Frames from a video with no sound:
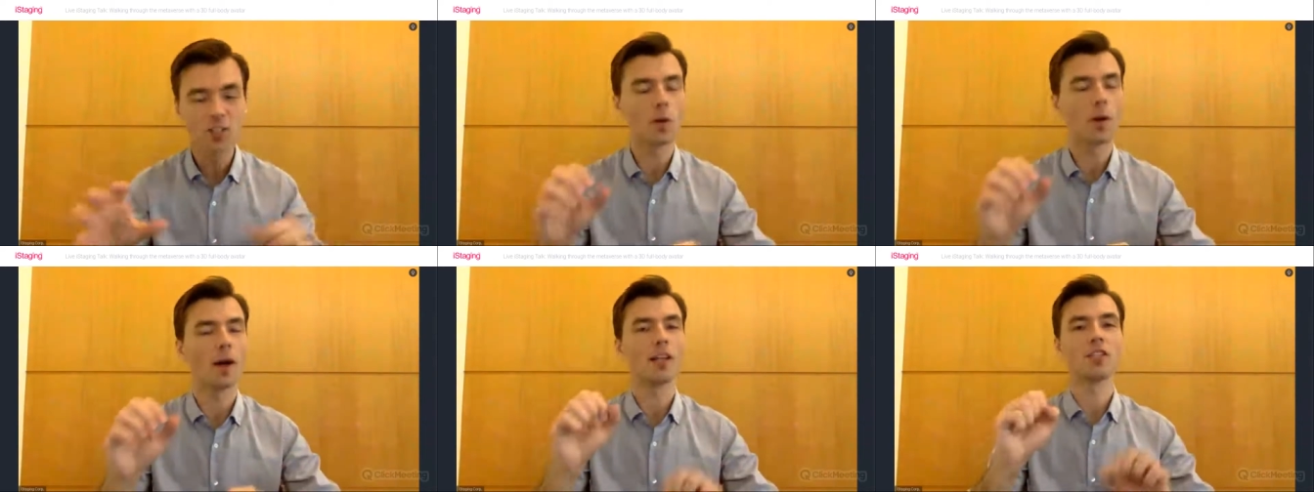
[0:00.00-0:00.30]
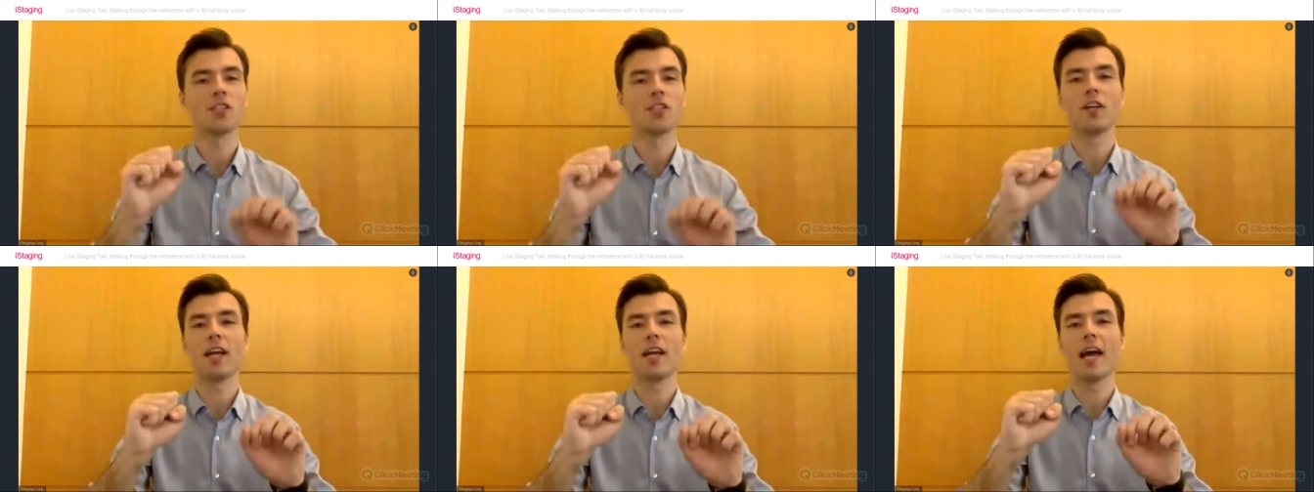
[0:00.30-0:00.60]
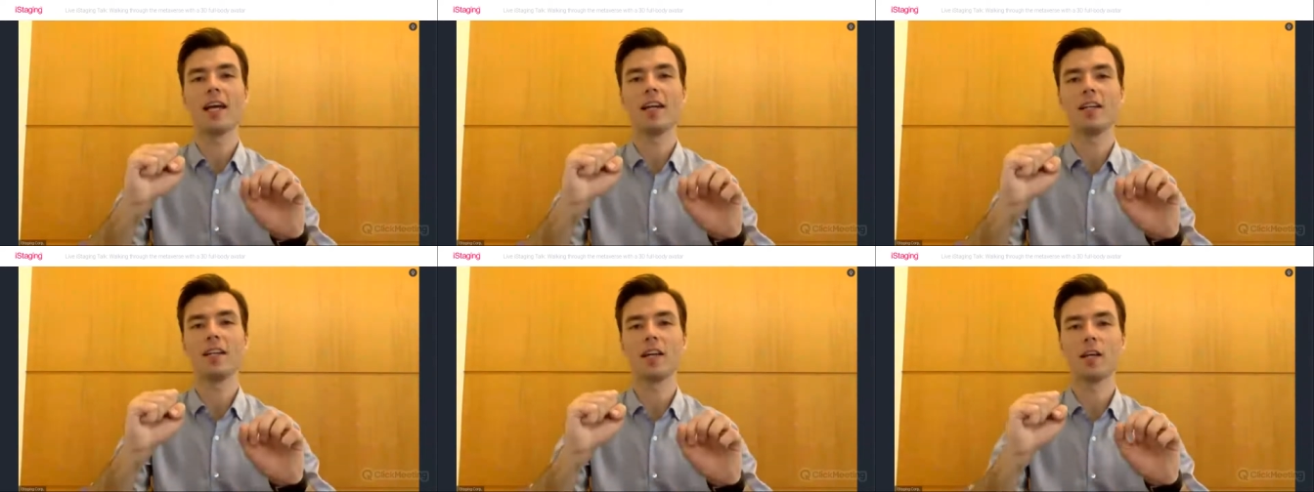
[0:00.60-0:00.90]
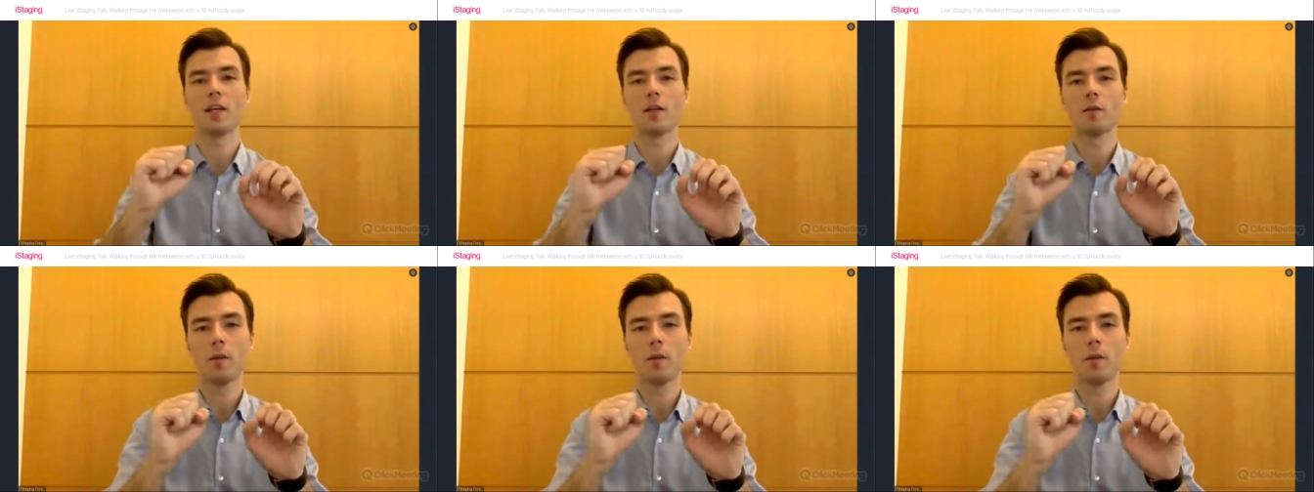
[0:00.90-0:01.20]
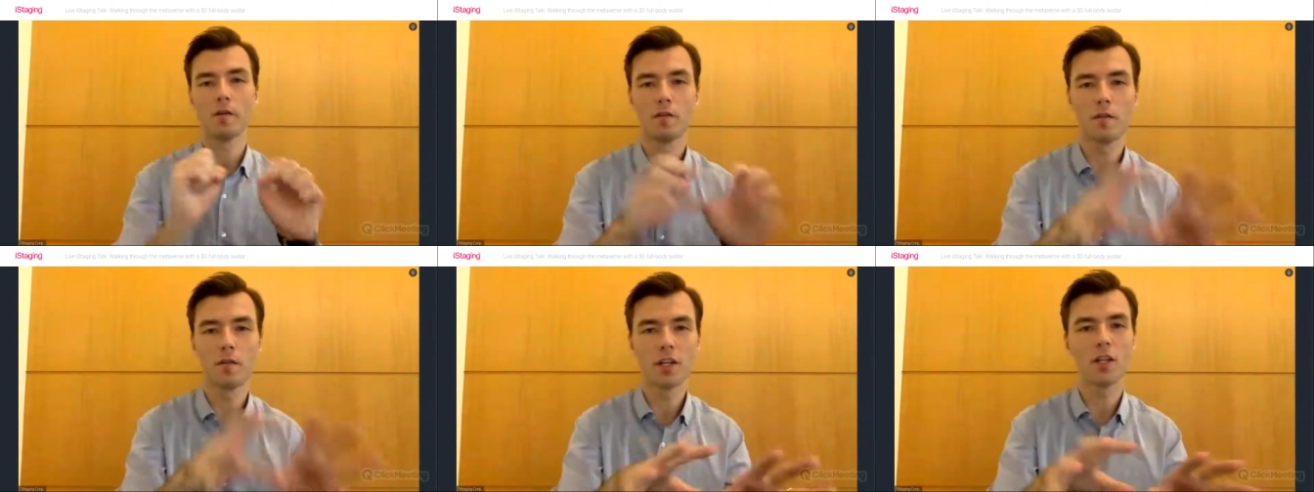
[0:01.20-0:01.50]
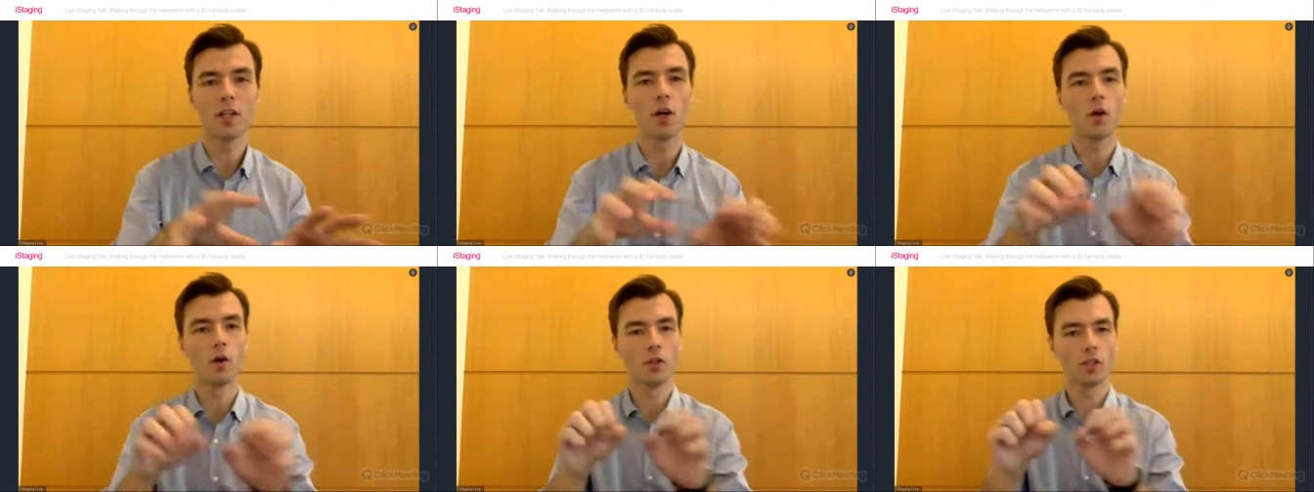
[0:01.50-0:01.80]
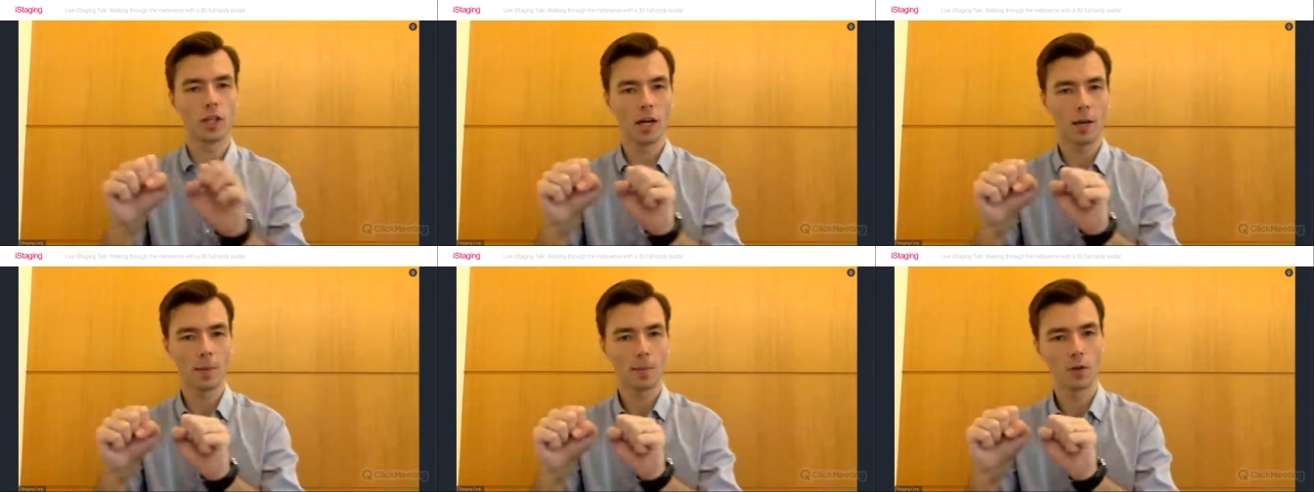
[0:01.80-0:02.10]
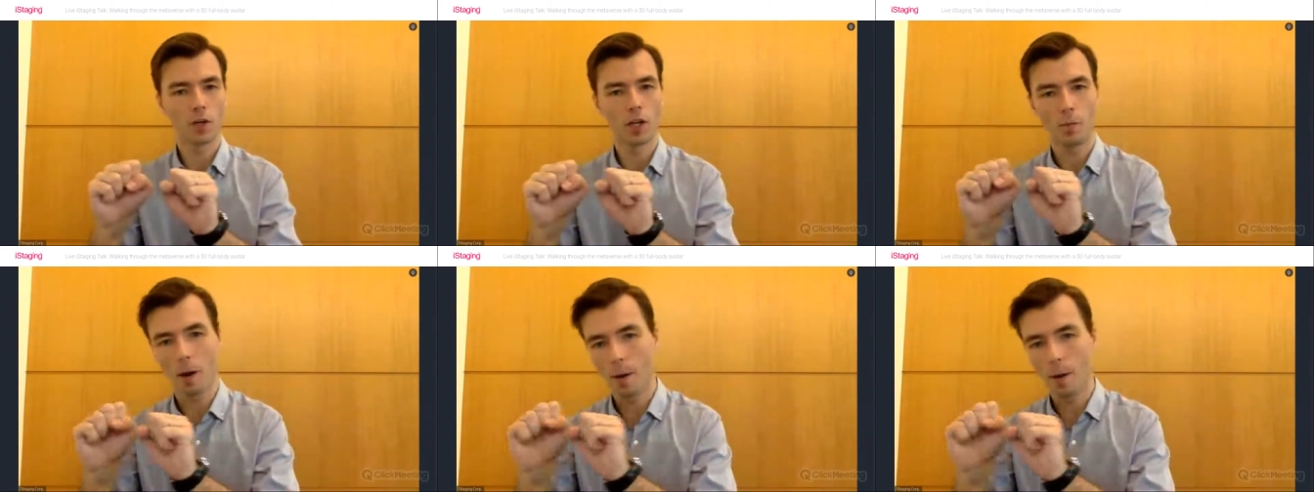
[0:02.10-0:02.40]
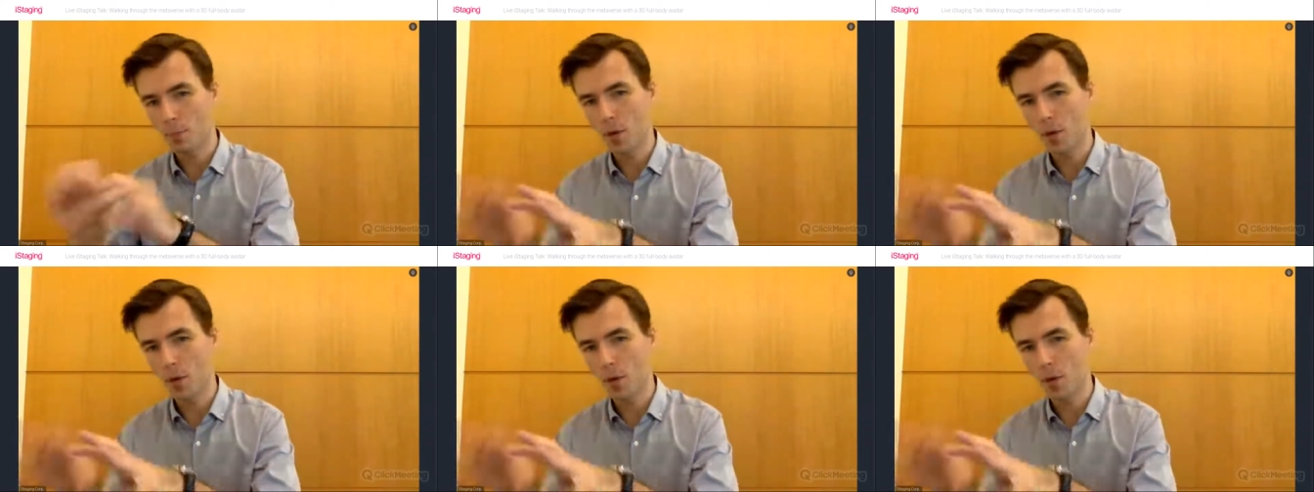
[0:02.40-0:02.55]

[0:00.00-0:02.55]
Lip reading: So I start editing my videos and I put in my